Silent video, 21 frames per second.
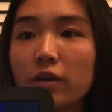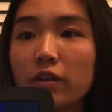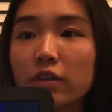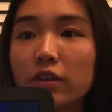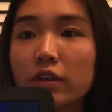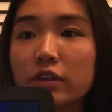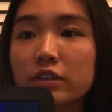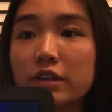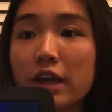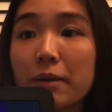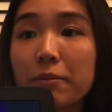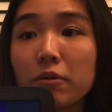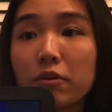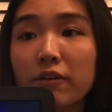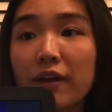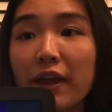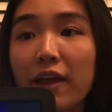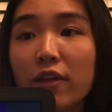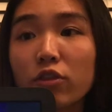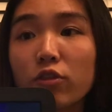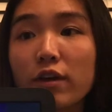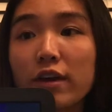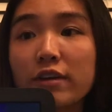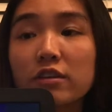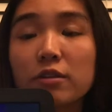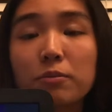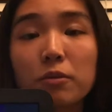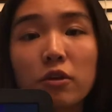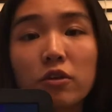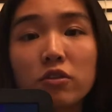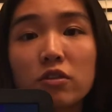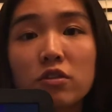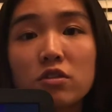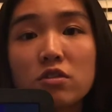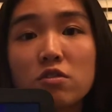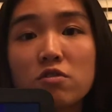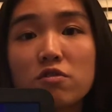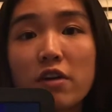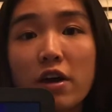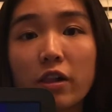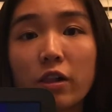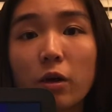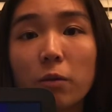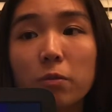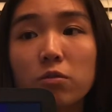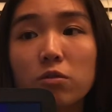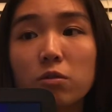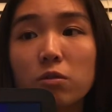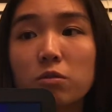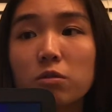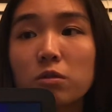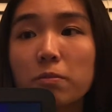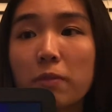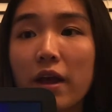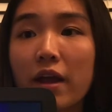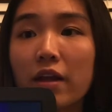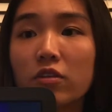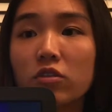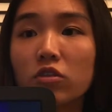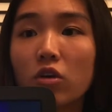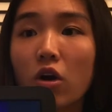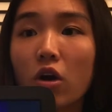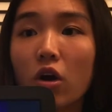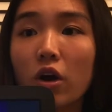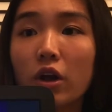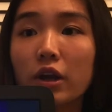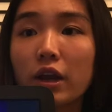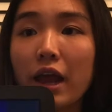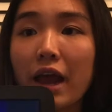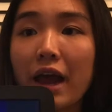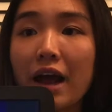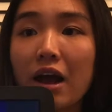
the type of anthrax a person develops depends on